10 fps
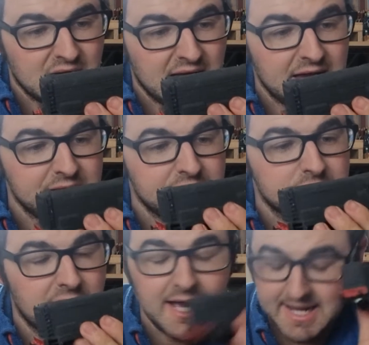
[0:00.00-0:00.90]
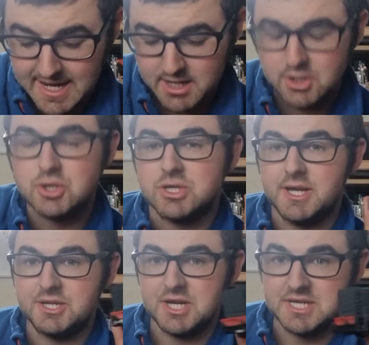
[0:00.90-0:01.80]
And again, just
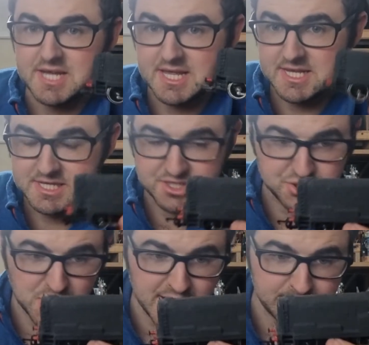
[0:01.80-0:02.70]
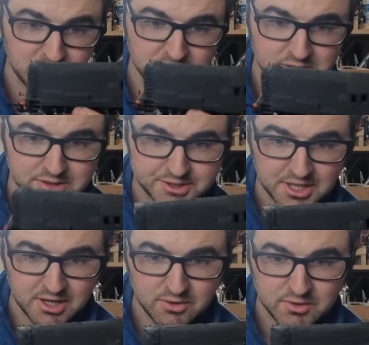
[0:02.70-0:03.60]
like the Ginty, this is a Triang model.
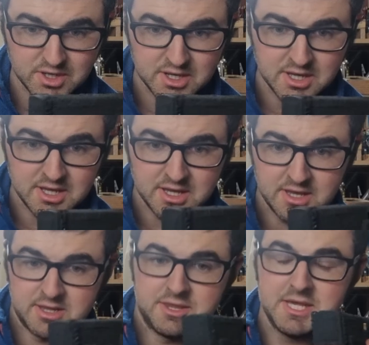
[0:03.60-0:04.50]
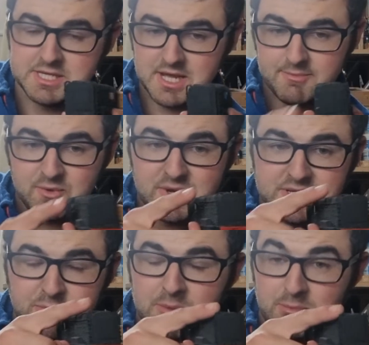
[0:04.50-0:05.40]
So this time there is
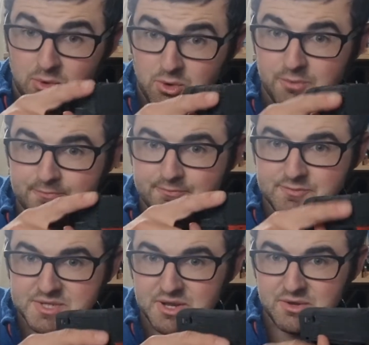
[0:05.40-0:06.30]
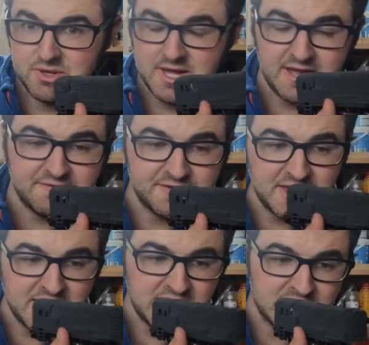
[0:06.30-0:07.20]
a bit more. So you'll have
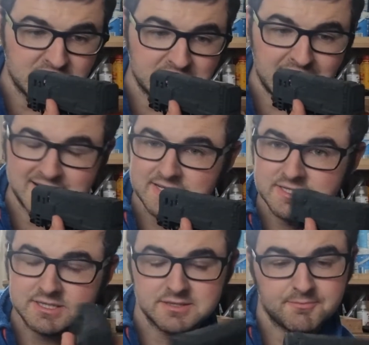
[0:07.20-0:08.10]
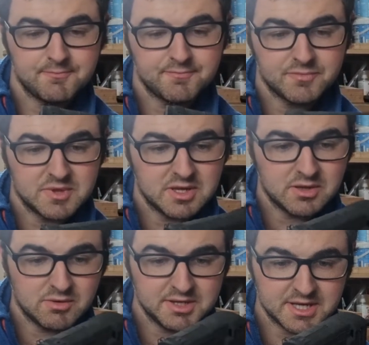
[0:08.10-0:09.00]
the ladders
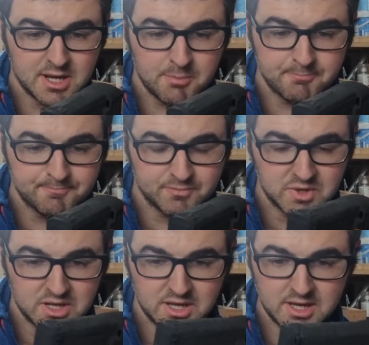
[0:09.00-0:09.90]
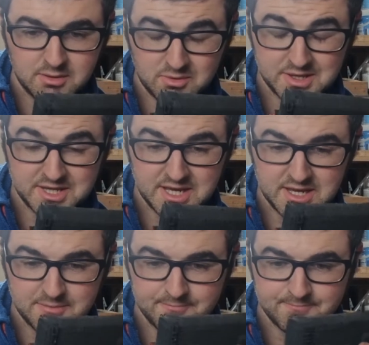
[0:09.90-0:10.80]
around the cab, around
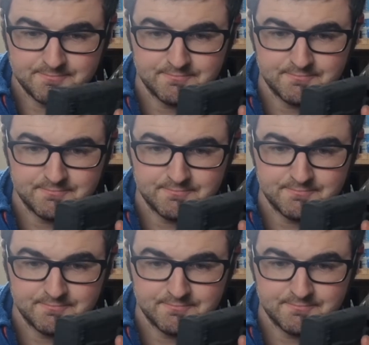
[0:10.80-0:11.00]
the